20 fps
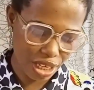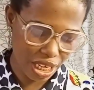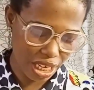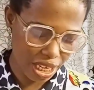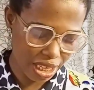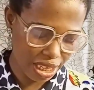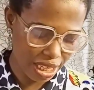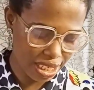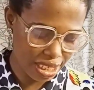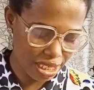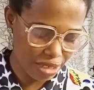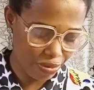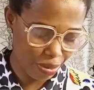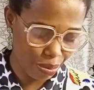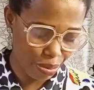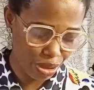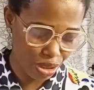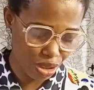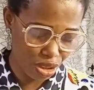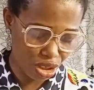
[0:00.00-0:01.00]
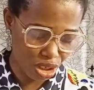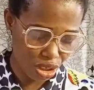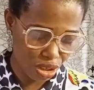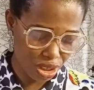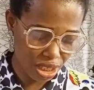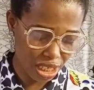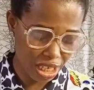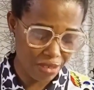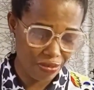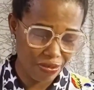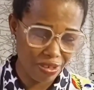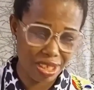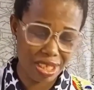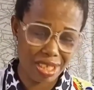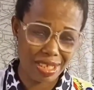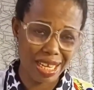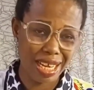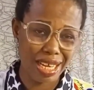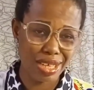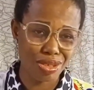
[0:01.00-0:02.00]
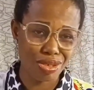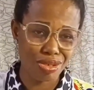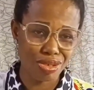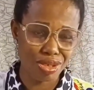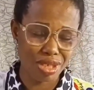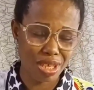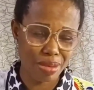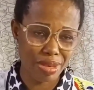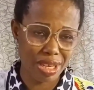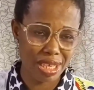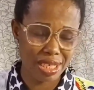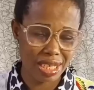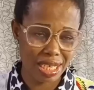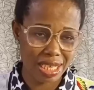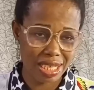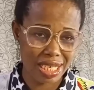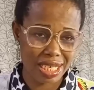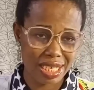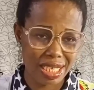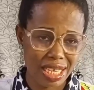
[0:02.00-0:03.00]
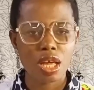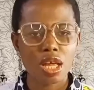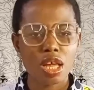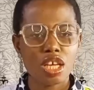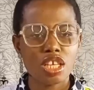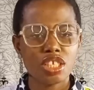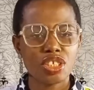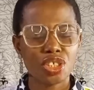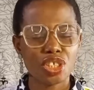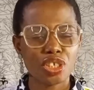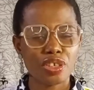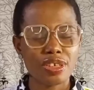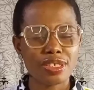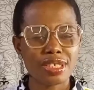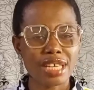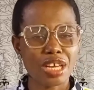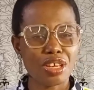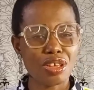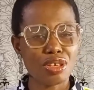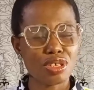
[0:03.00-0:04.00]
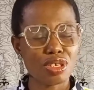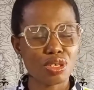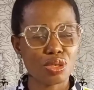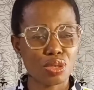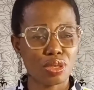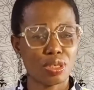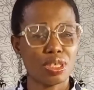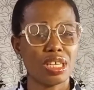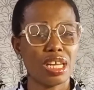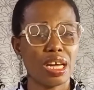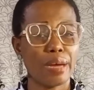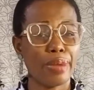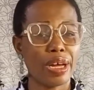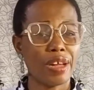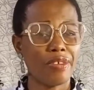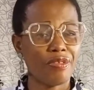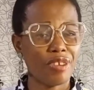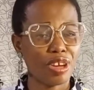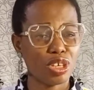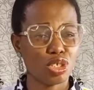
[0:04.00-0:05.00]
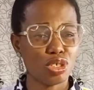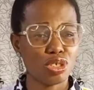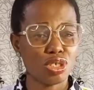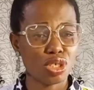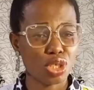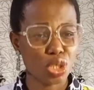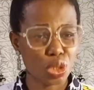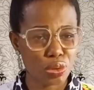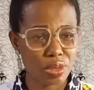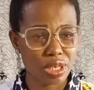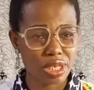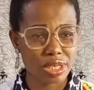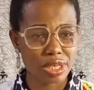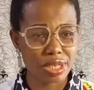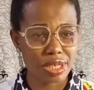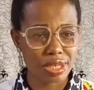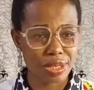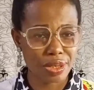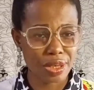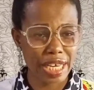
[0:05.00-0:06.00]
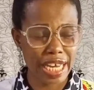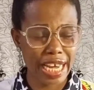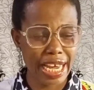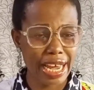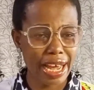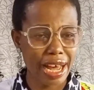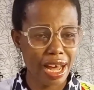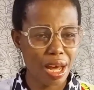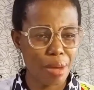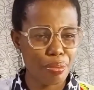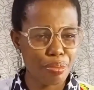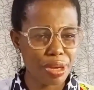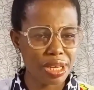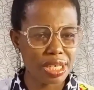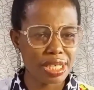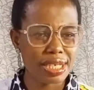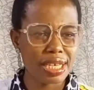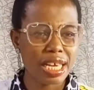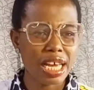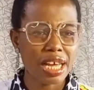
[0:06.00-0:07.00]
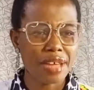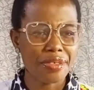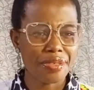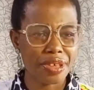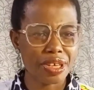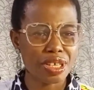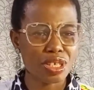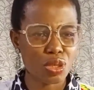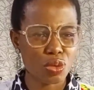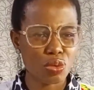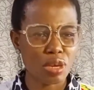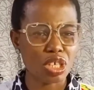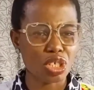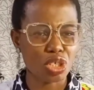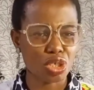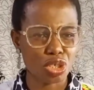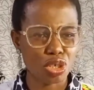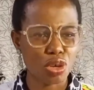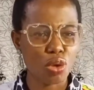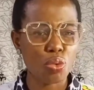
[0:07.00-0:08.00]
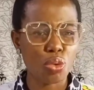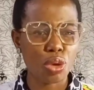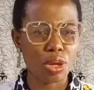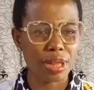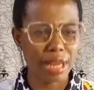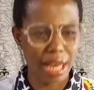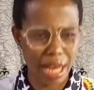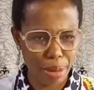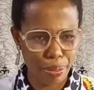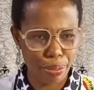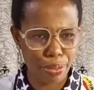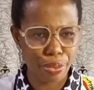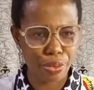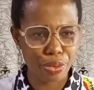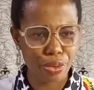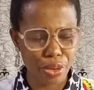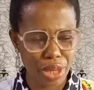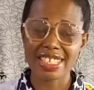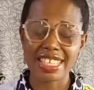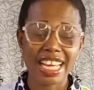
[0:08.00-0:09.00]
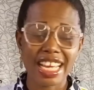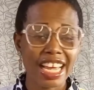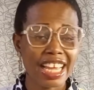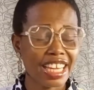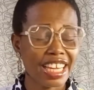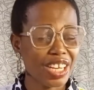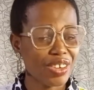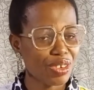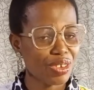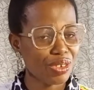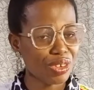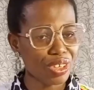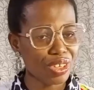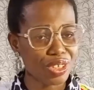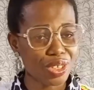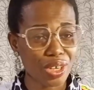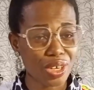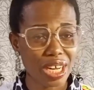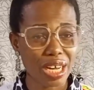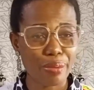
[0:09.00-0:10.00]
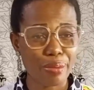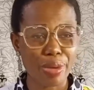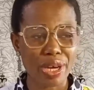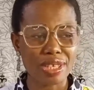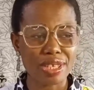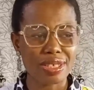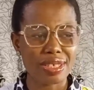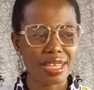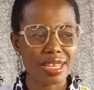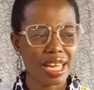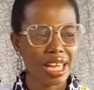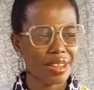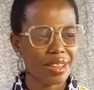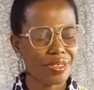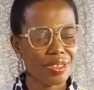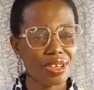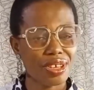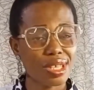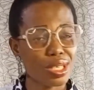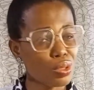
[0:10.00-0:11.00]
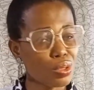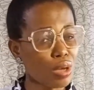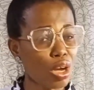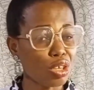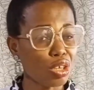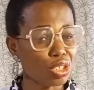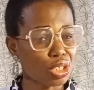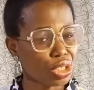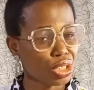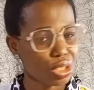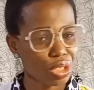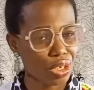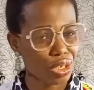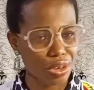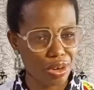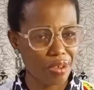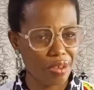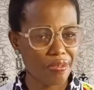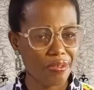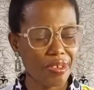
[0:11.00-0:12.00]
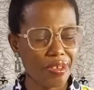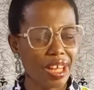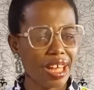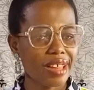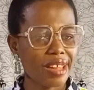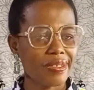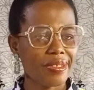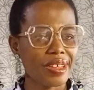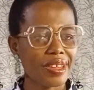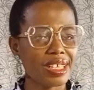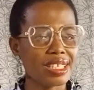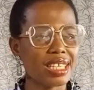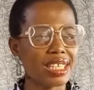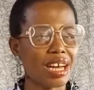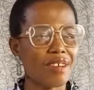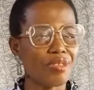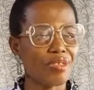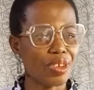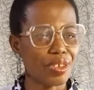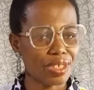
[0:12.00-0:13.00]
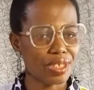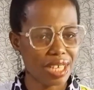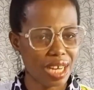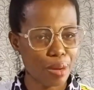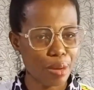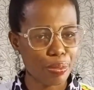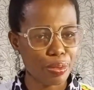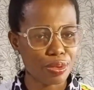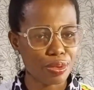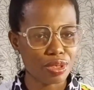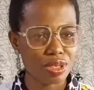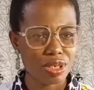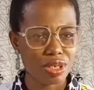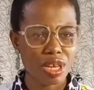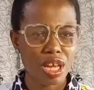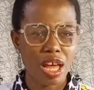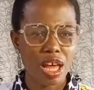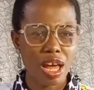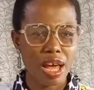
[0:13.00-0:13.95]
Okay, that's the difference between gerunds and infinitives and how to use them in a sentence. Gerunds are used in talking about future situations. Okay, habits, things you are sure will happen. Okay. Now we want to talk about things you are unsure of, things that have not happened.